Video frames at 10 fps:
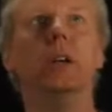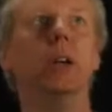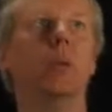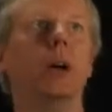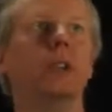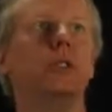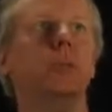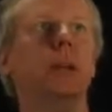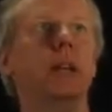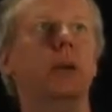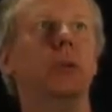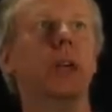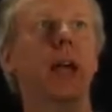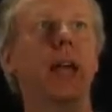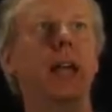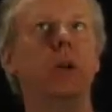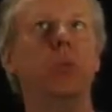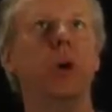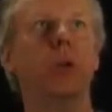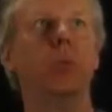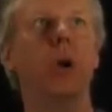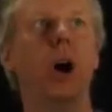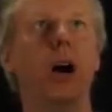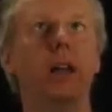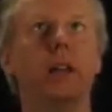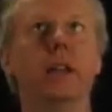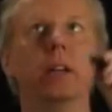well, it should be equal to A11